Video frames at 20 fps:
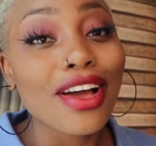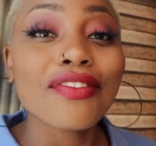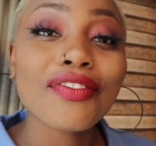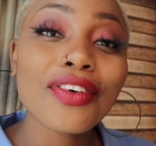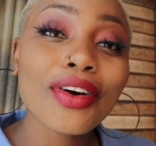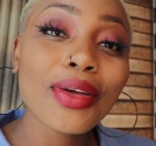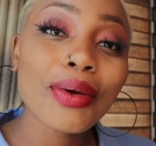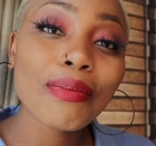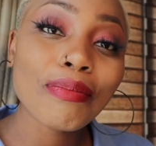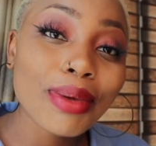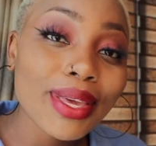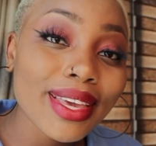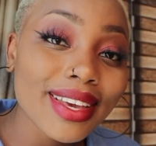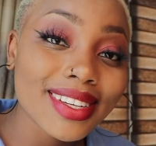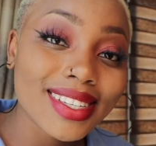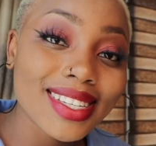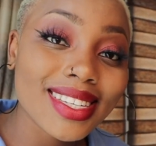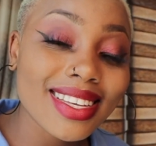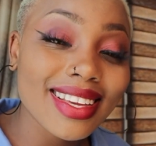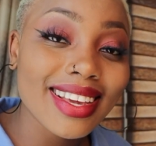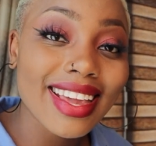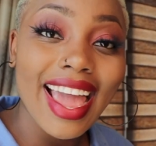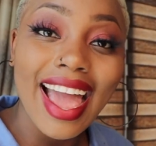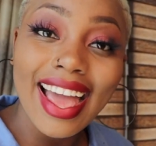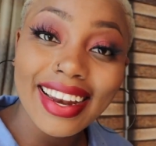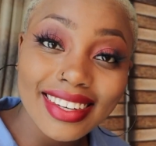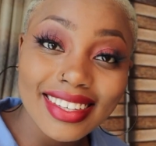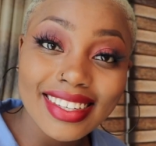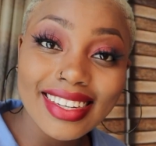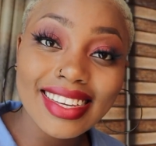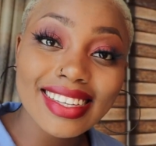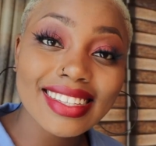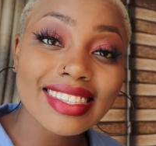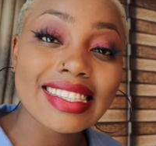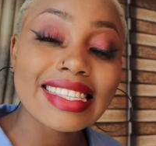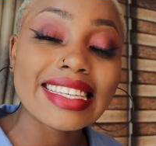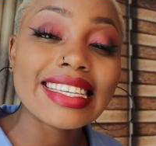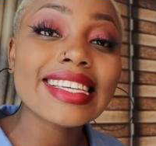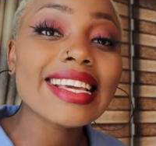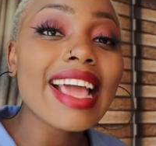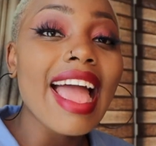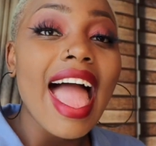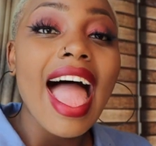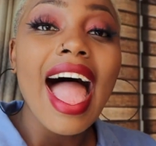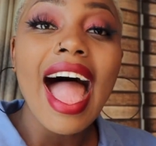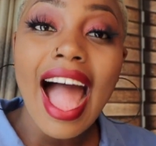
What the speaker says: for your PhD candidacy